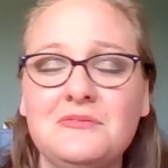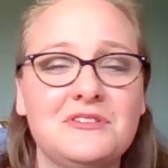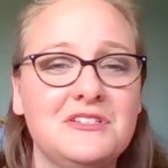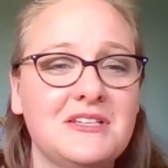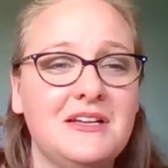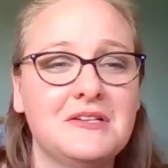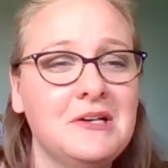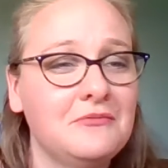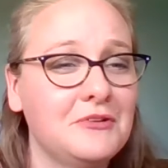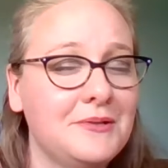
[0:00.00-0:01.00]
We're just kind of
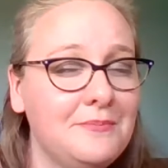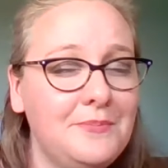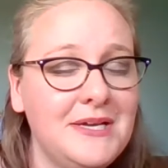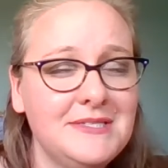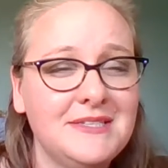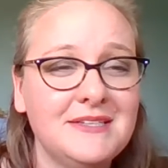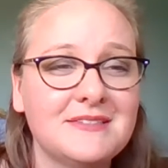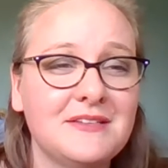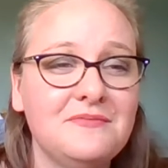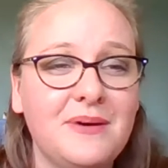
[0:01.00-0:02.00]
covering the
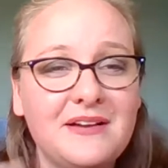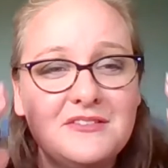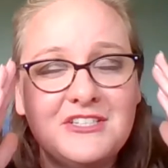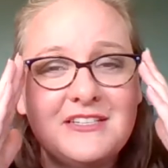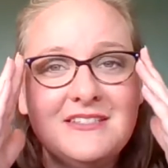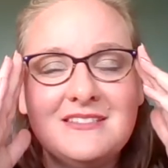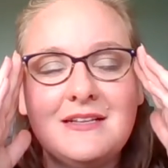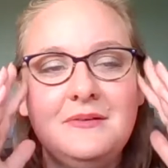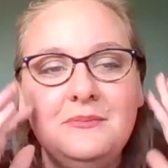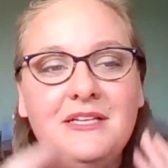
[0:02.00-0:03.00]
basics of biogenous
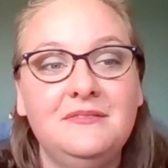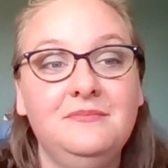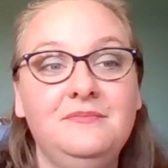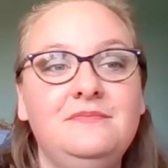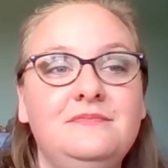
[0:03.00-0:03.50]
sediment.